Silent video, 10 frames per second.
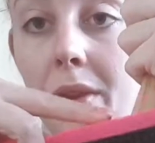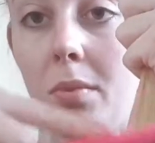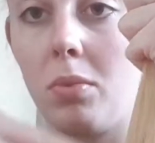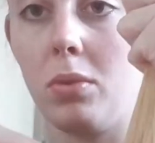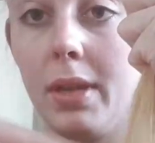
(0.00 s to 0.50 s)

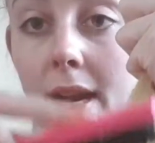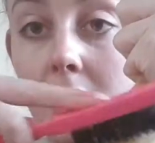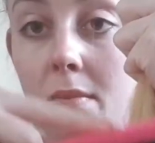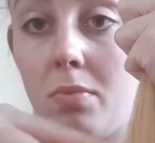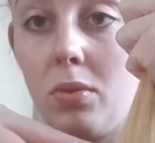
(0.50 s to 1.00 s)
pull
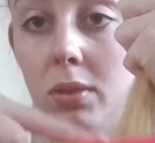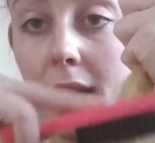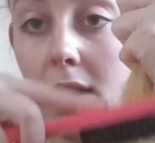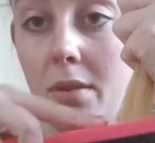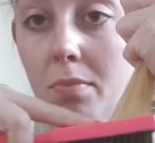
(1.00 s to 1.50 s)
down, pull
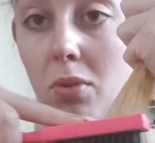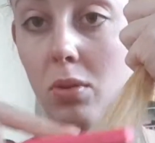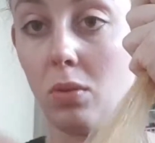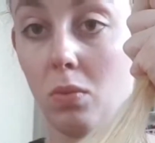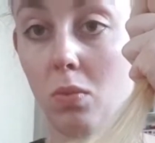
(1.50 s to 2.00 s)
down,
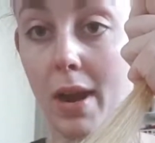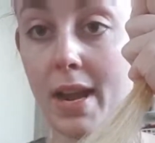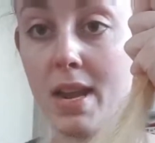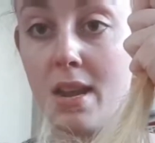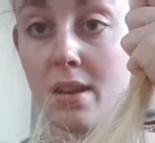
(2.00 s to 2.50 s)
pull
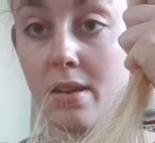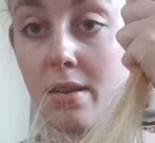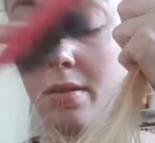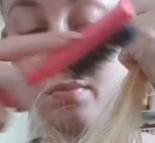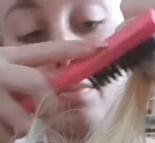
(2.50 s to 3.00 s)
away,
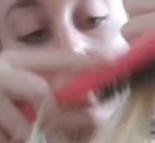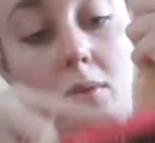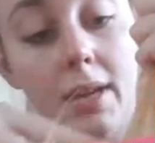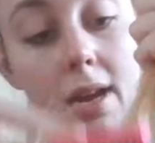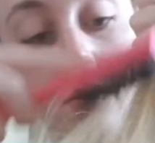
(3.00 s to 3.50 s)
pull
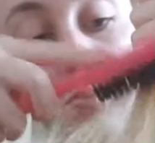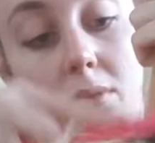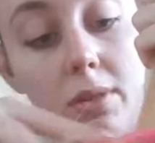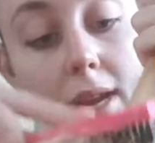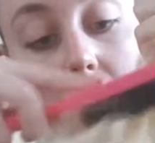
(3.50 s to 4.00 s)
down,
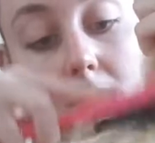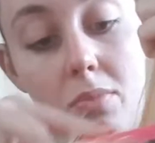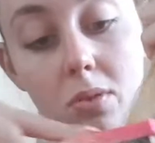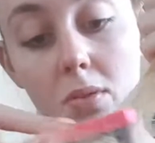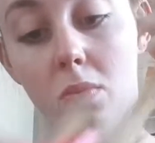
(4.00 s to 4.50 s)
pull down,
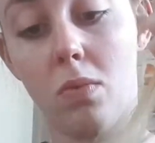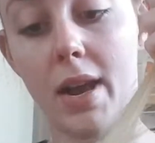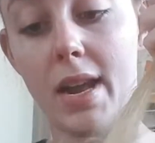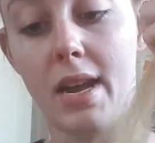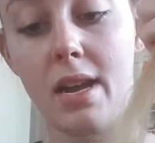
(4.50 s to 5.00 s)
pull
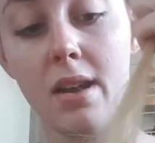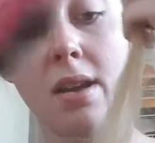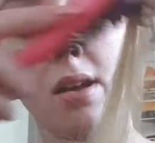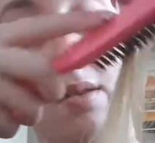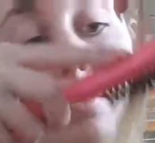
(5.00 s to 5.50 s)
away,
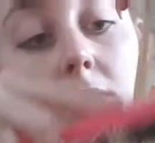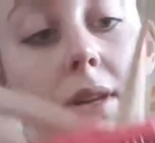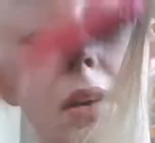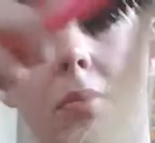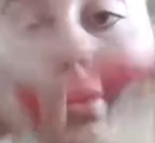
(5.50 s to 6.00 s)
pull
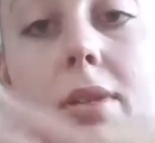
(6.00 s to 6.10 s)
down, pull